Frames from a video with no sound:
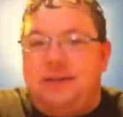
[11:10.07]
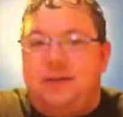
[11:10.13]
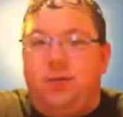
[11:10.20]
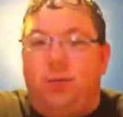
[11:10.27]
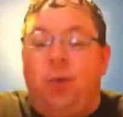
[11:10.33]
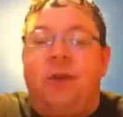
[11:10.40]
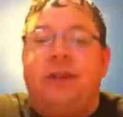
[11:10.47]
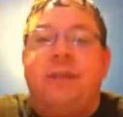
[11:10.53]

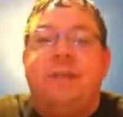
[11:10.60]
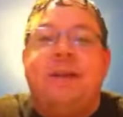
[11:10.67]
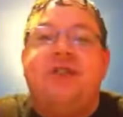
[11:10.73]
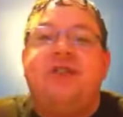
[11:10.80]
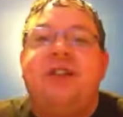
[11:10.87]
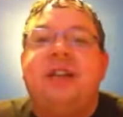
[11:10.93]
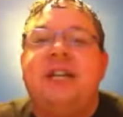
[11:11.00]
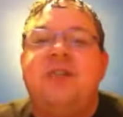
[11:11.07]
what the
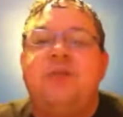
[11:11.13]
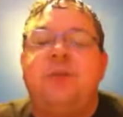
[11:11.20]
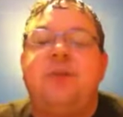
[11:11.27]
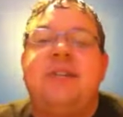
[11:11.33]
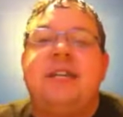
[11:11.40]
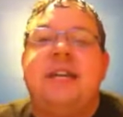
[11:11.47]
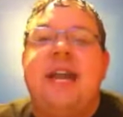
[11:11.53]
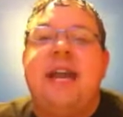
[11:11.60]
mission is
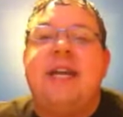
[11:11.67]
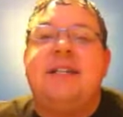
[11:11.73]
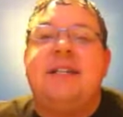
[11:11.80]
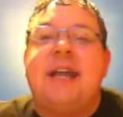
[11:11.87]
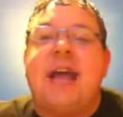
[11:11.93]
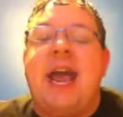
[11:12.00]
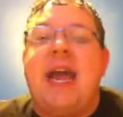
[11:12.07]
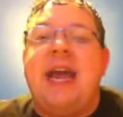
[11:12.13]
was to
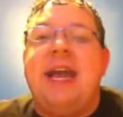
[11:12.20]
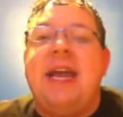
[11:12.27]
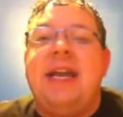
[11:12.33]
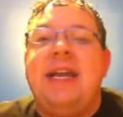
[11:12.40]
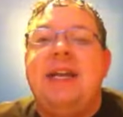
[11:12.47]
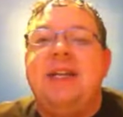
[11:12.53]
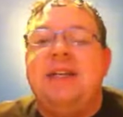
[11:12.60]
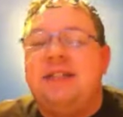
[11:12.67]
get
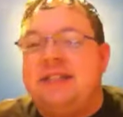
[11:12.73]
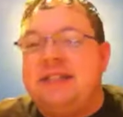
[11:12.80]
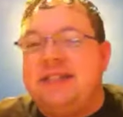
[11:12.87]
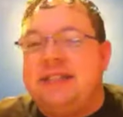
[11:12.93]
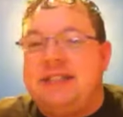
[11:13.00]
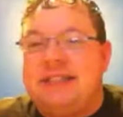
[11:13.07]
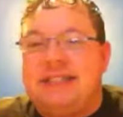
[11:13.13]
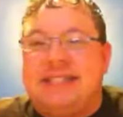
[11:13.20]
a
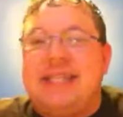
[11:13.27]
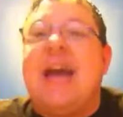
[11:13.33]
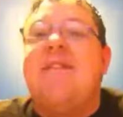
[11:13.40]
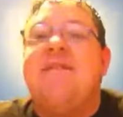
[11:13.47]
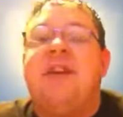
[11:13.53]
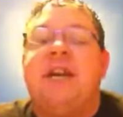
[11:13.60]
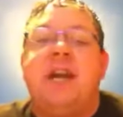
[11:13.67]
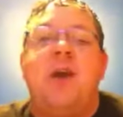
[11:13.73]

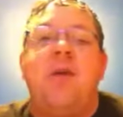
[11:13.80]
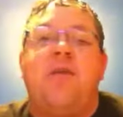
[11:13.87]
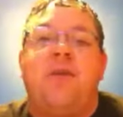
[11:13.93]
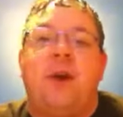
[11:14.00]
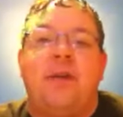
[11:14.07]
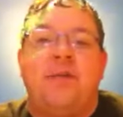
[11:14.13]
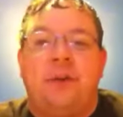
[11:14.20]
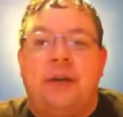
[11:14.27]
set video
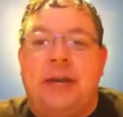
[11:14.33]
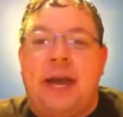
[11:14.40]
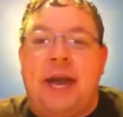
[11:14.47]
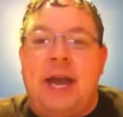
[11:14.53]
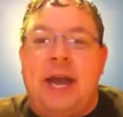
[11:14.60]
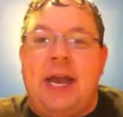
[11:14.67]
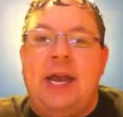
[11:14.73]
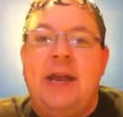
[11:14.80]
for every
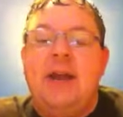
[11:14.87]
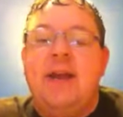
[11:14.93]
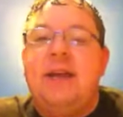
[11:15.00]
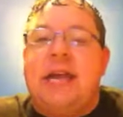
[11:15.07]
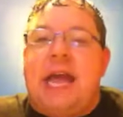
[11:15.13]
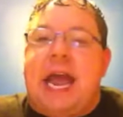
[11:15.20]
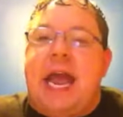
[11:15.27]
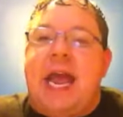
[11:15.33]
day
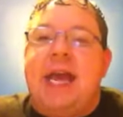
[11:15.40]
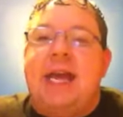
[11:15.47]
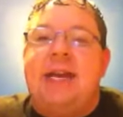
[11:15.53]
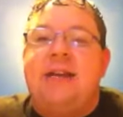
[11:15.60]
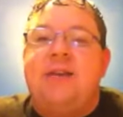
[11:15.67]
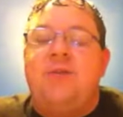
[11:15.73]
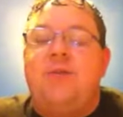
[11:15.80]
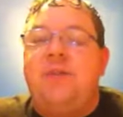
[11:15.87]

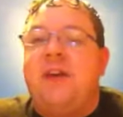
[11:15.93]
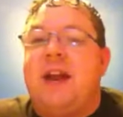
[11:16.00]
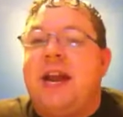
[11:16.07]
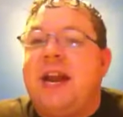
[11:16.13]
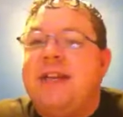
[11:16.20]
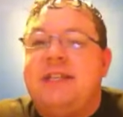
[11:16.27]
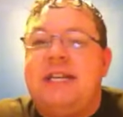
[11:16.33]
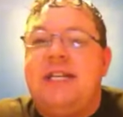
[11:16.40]
and we've got
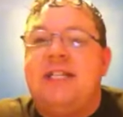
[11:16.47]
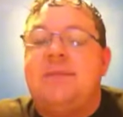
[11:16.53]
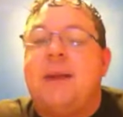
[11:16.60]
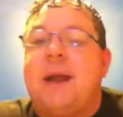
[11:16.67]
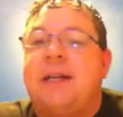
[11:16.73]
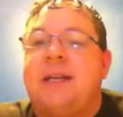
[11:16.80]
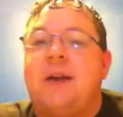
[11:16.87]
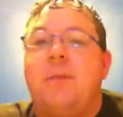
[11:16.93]
NXT and
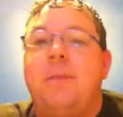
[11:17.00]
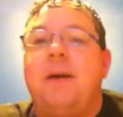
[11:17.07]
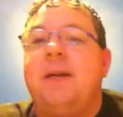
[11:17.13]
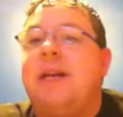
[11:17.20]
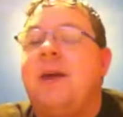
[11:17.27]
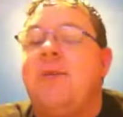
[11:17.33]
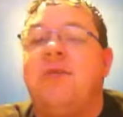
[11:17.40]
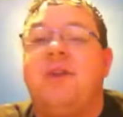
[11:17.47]
SmackDown on
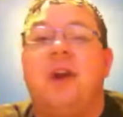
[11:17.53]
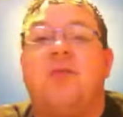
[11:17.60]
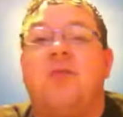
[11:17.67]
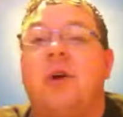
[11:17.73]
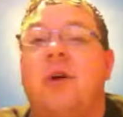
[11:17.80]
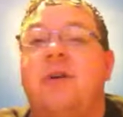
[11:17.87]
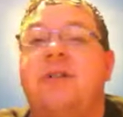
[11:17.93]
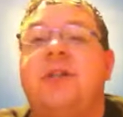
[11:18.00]
Monday. We've got
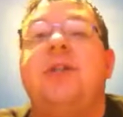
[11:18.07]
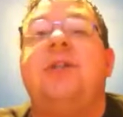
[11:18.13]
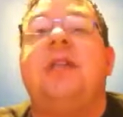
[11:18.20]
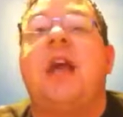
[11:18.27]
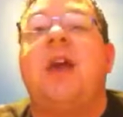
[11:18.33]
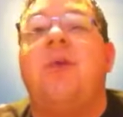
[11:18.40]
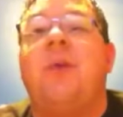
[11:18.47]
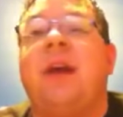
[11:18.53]
Raw on
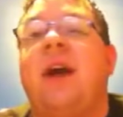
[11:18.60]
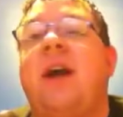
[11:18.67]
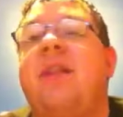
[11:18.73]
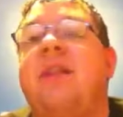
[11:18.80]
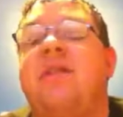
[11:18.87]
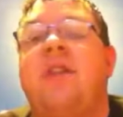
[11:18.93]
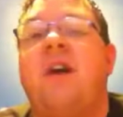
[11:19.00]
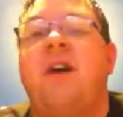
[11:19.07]
Tuesday. We
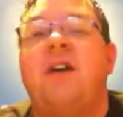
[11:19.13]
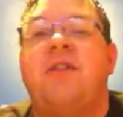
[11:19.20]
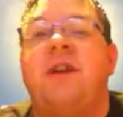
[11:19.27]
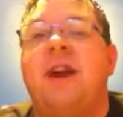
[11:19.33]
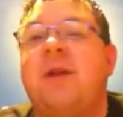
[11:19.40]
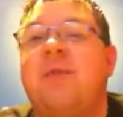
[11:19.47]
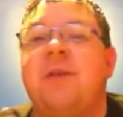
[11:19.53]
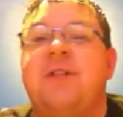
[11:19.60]
got the Vlog of
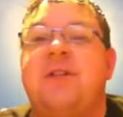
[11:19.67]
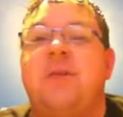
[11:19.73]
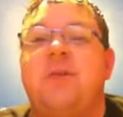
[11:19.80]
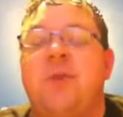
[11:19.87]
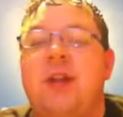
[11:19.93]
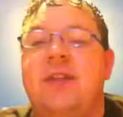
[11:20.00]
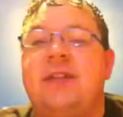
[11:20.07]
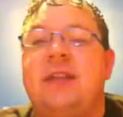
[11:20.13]
Randomness on
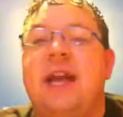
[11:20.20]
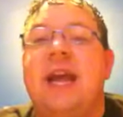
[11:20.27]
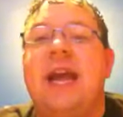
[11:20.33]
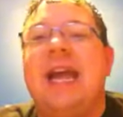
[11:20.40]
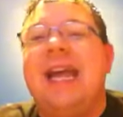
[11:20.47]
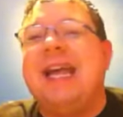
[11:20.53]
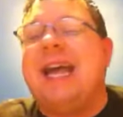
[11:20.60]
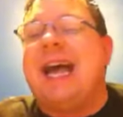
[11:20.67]
Wednesday.